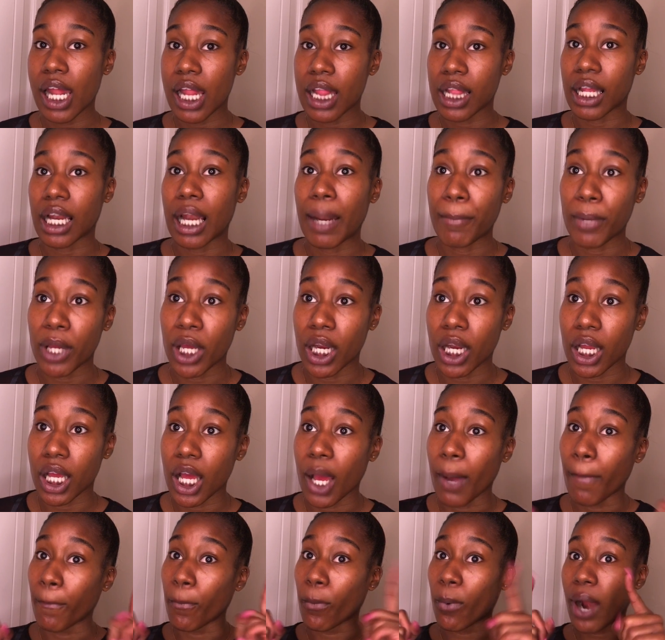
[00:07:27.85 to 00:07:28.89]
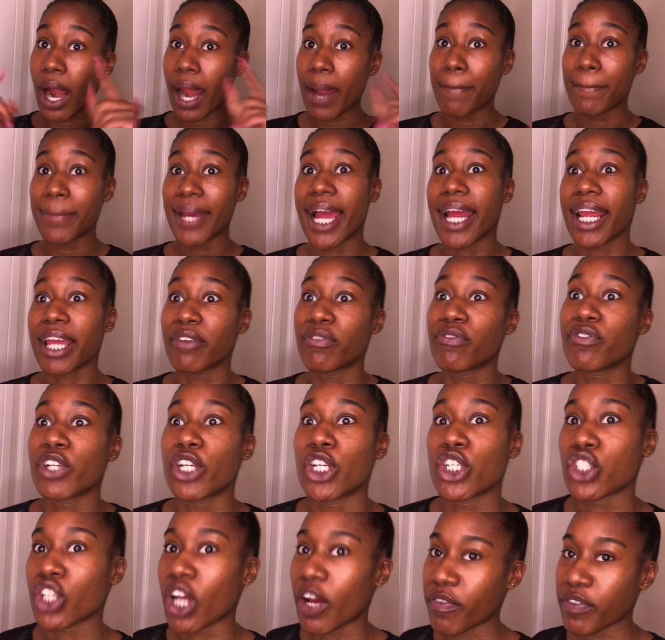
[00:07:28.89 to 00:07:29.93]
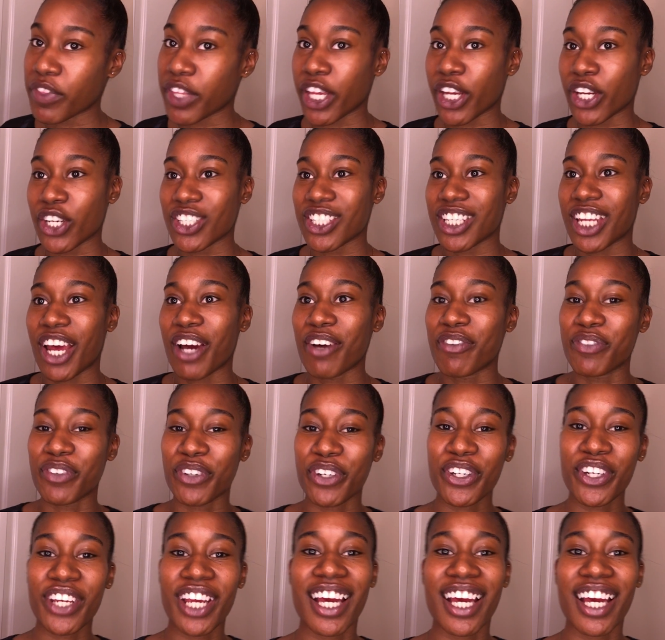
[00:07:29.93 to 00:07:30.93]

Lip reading: and then I'm gonna come right back and finish off the hairstyle for you